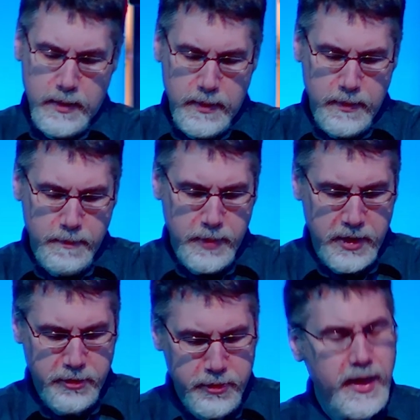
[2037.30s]
But
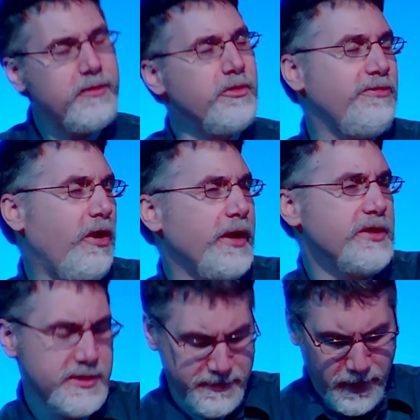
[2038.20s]
through that refiner's
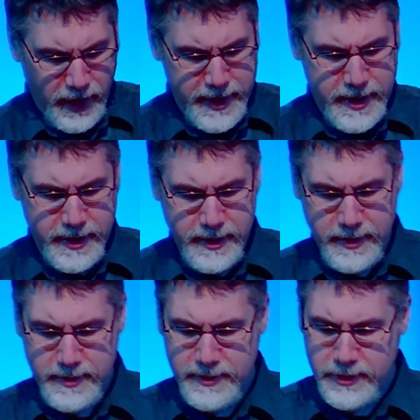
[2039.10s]
fire,
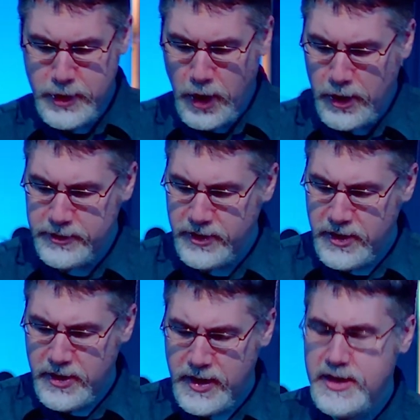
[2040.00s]
God
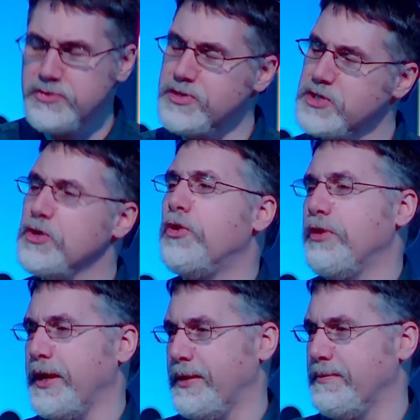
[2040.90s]
is restoring.
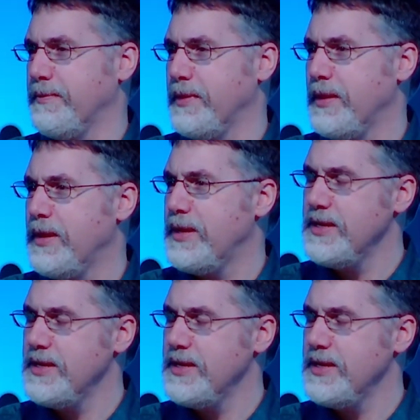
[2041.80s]
He is